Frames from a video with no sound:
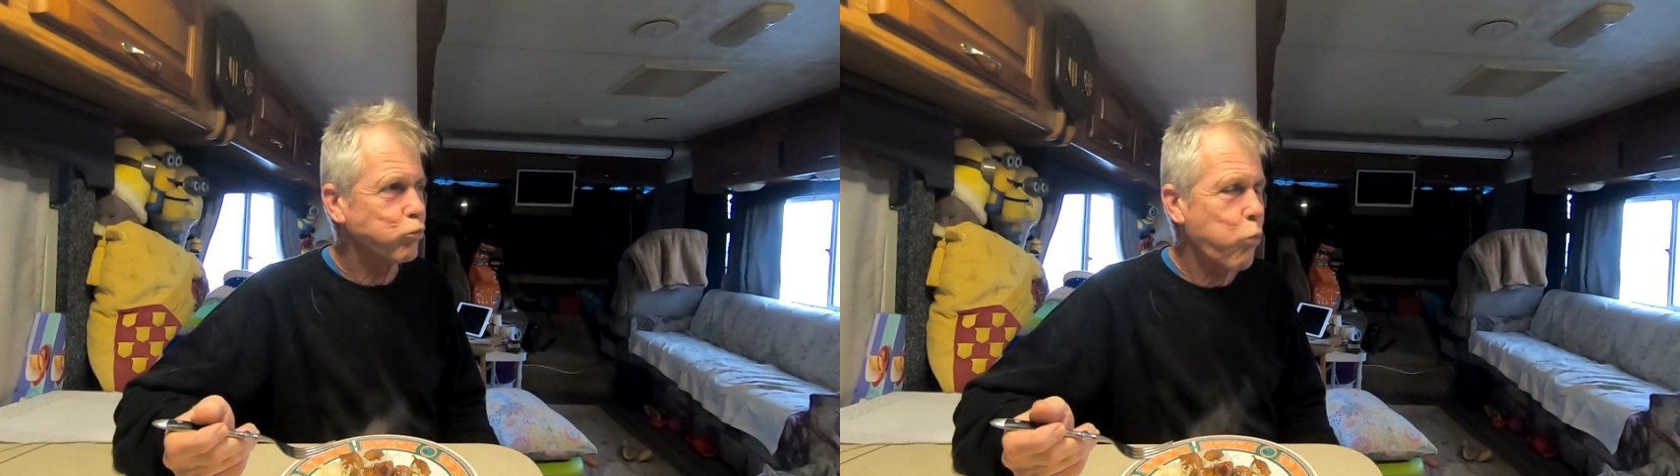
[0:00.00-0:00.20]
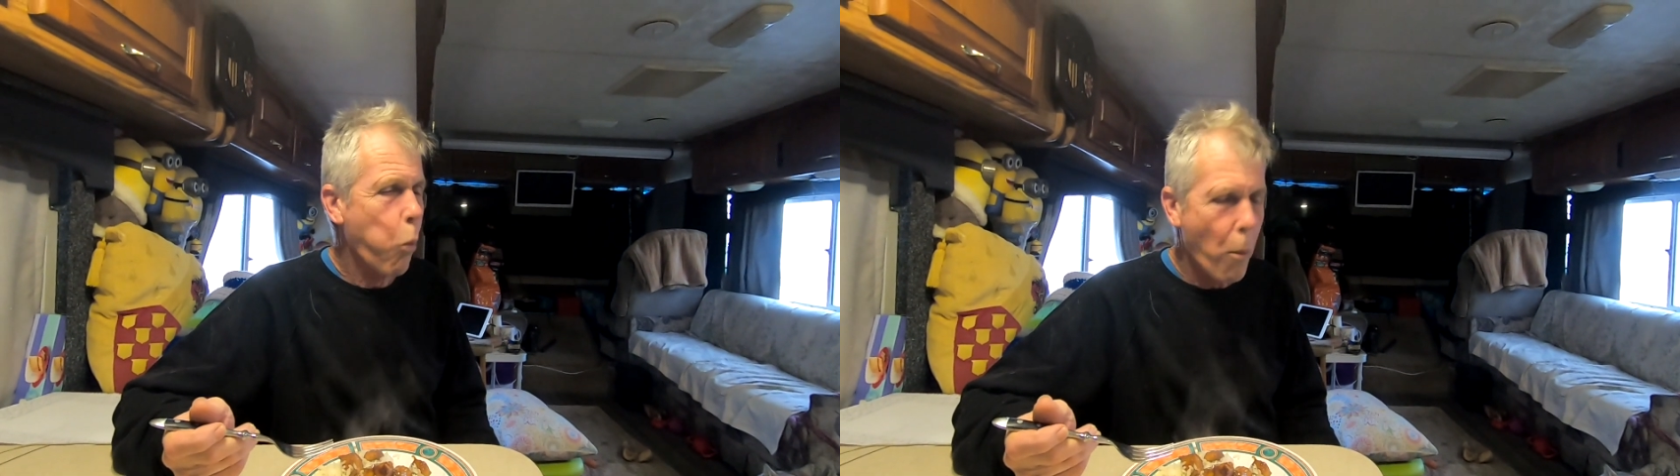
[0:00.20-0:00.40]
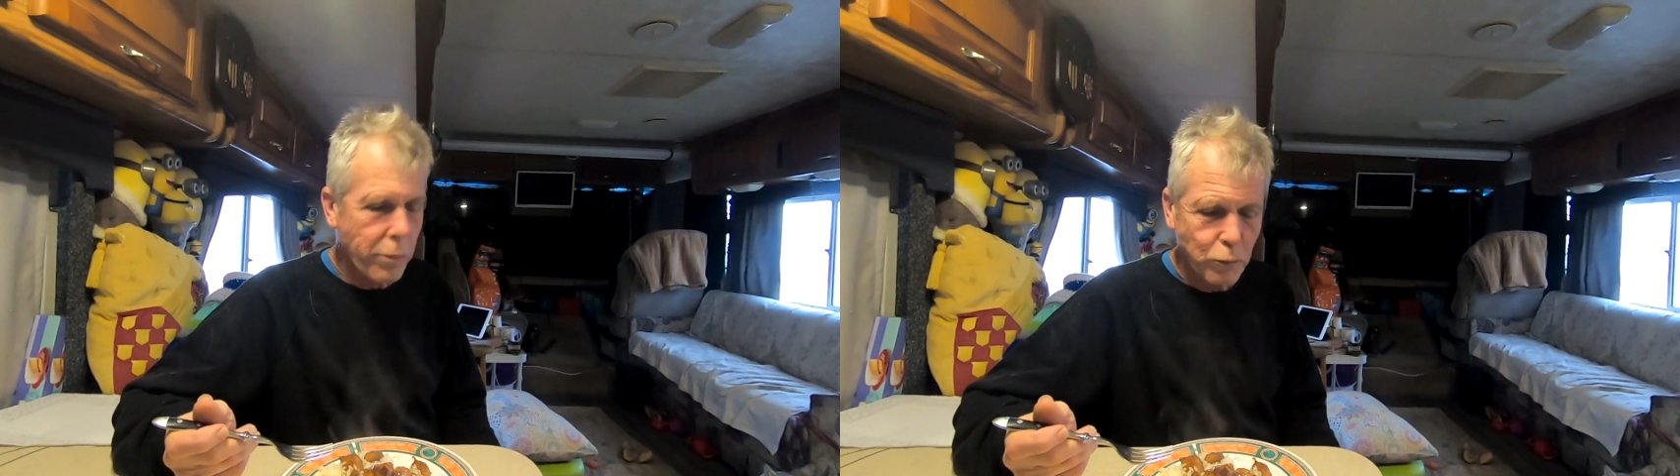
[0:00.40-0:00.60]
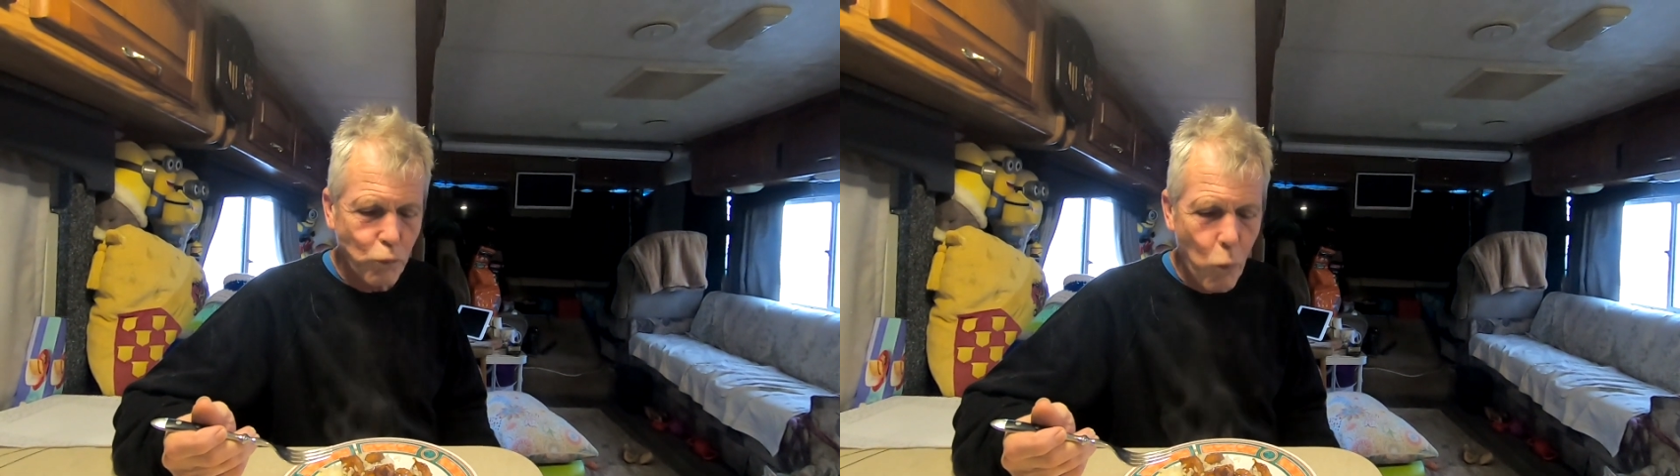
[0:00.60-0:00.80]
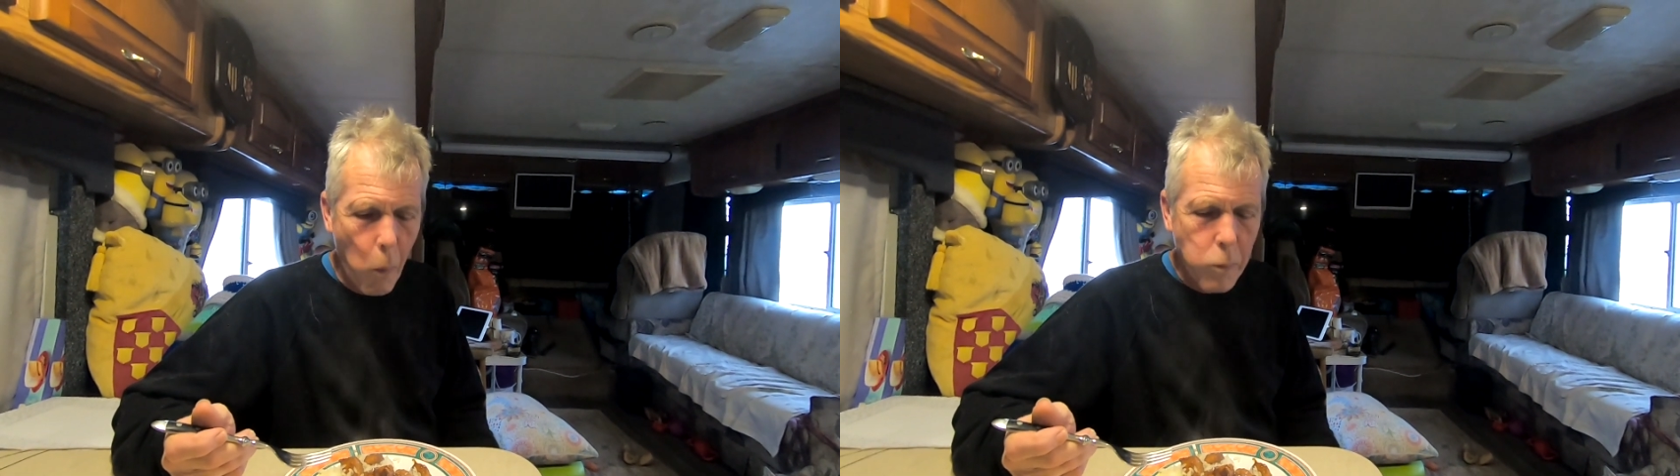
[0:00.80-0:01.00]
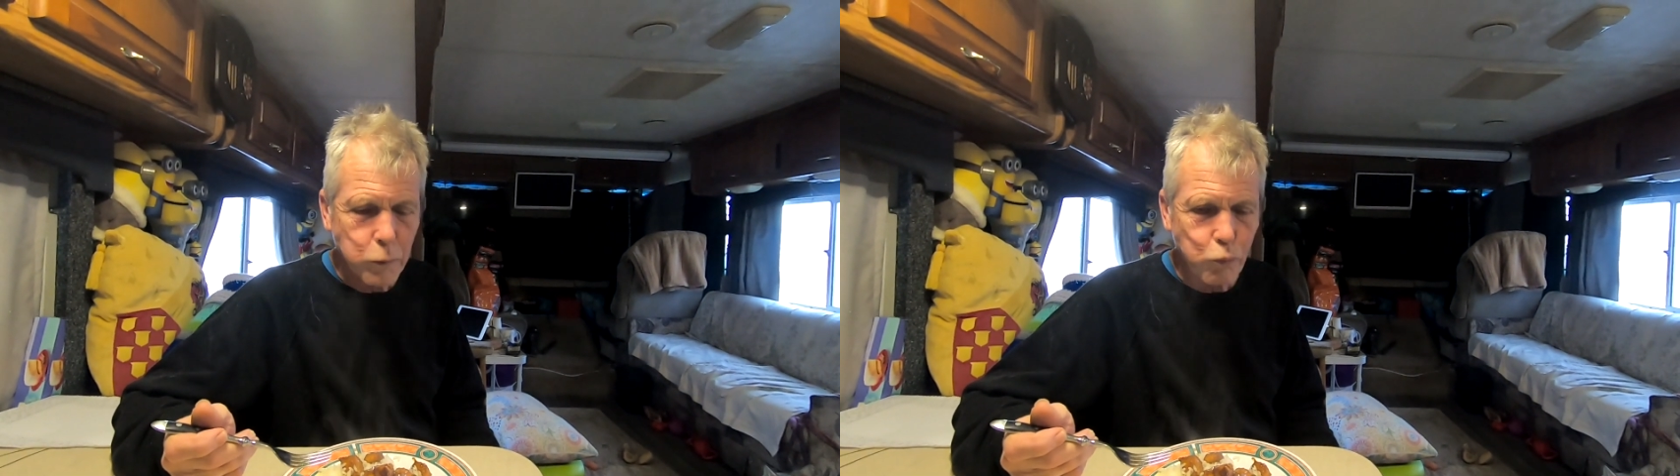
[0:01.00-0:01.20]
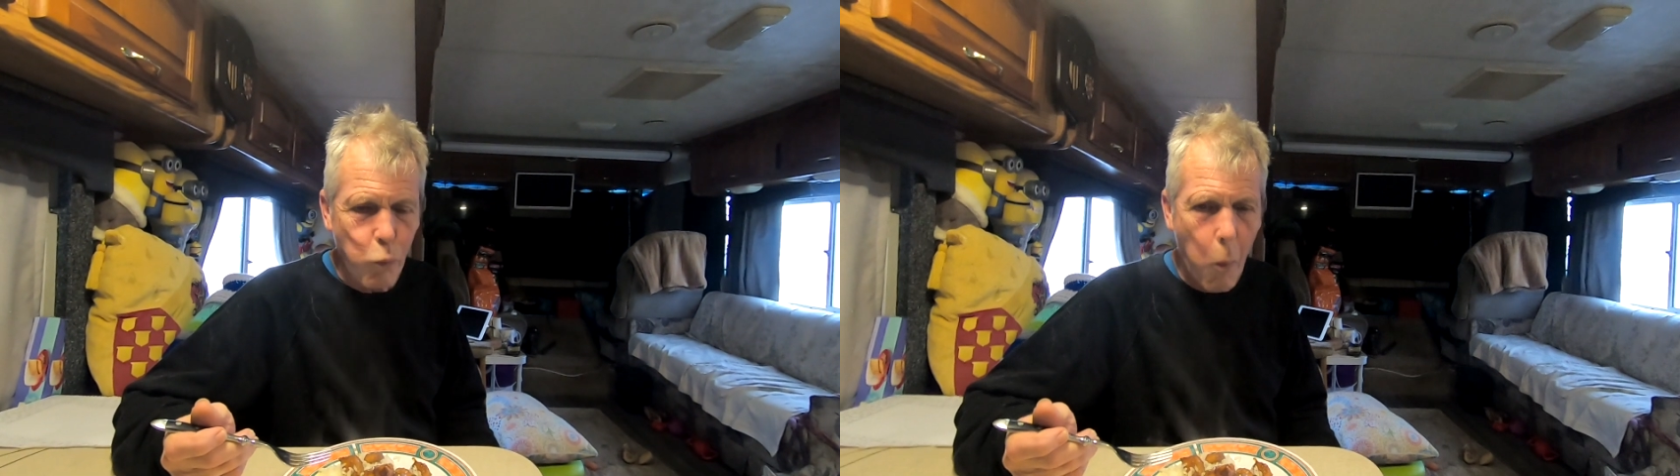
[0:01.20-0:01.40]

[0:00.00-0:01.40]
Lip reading: cast his opinion.